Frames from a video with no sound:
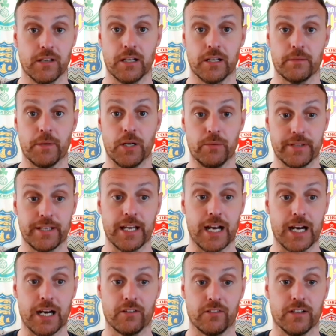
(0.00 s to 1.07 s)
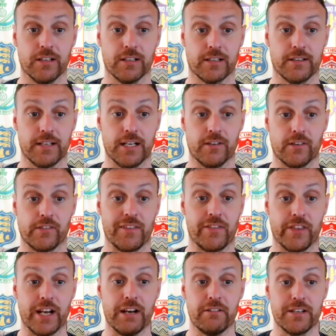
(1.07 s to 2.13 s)
At the moment they are title contenders. In
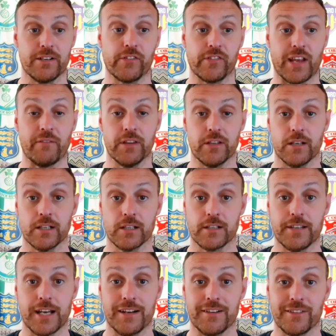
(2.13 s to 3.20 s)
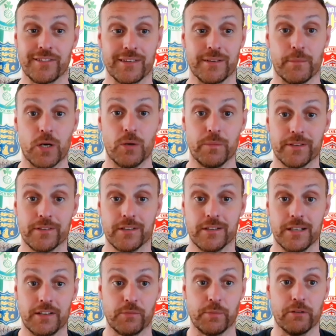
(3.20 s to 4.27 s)
theory, there's 7 title contenders at the moment.
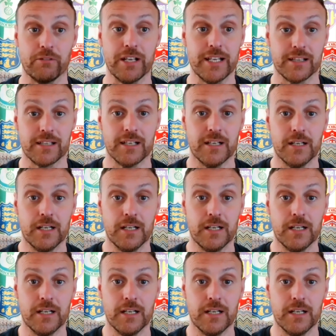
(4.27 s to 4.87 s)
Let's be real.